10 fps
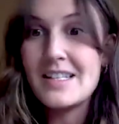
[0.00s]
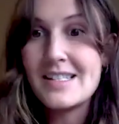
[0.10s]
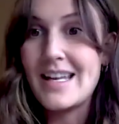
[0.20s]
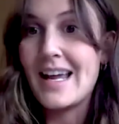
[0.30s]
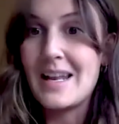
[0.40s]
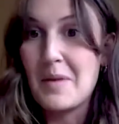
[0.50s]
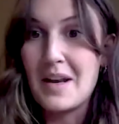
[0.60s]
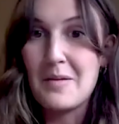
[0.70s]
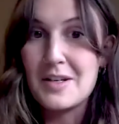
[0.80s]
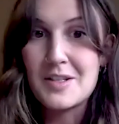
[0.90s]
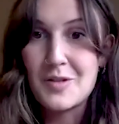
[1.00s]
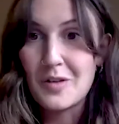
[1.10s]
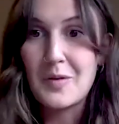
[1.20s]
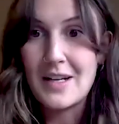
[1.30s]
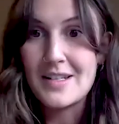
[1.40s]
didn't see anybody. We just
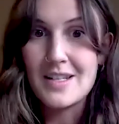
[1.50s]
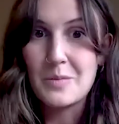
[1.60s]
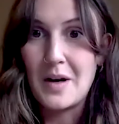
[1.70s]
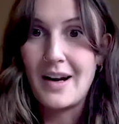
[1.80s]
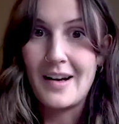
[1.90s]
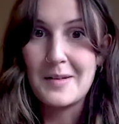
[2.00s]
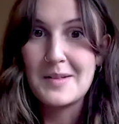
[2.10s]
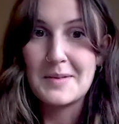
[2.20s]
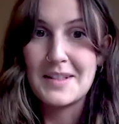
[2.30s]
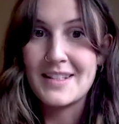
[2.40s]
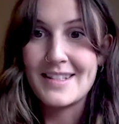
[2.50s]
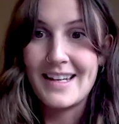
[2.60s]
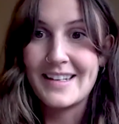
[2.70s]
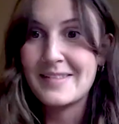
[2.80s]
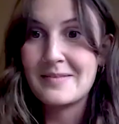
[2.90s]
drove right to this warehouse with this
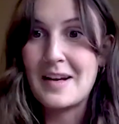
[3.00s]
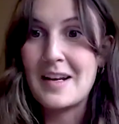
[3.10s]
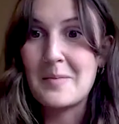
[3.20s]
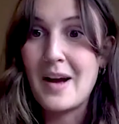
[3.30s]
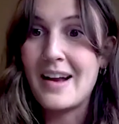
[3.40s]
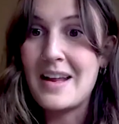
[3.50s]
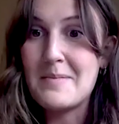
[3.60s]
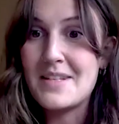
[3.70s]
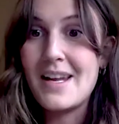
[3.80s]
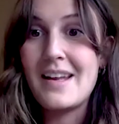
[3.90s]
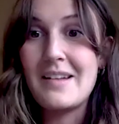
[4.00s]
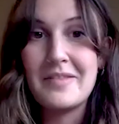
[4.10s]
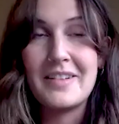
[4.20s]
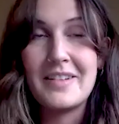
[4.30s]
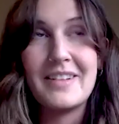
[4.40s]
like random guy named
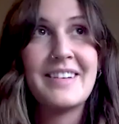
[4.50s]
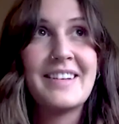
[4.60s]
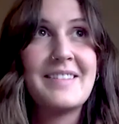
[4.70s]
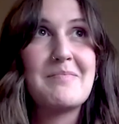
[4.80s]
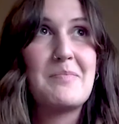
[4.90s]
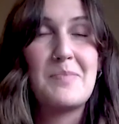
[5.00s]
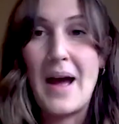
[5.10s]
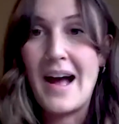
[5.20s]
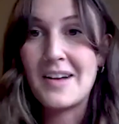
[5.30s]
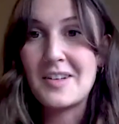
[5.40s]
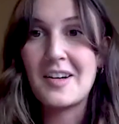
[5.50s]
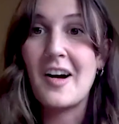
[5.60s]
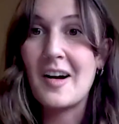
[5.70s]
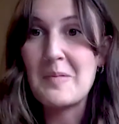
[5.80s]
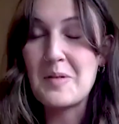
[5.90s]
Dave and packed our
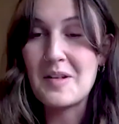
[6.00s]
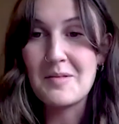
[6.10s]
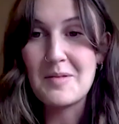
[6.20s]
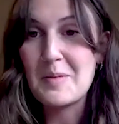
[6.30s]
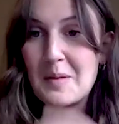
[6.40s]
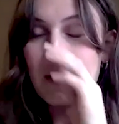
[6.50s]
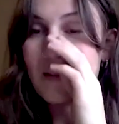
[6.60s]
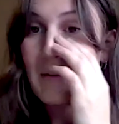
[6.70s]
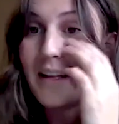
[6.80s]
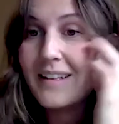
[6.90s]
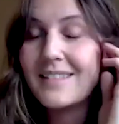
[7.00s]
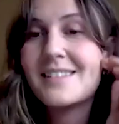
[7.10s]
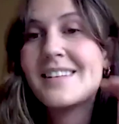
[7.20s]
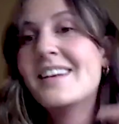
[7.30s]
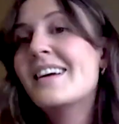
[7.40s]
car up with repurposed
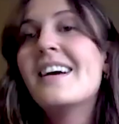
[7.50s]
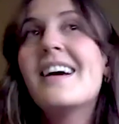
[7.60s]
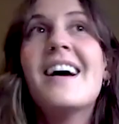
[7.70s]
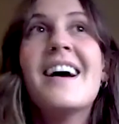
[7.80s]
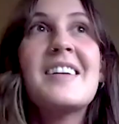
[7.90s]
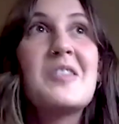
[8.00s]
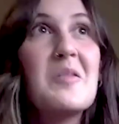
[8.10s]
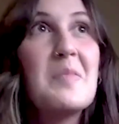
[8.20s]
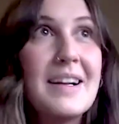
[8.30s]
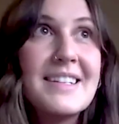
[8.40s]
bins. Drove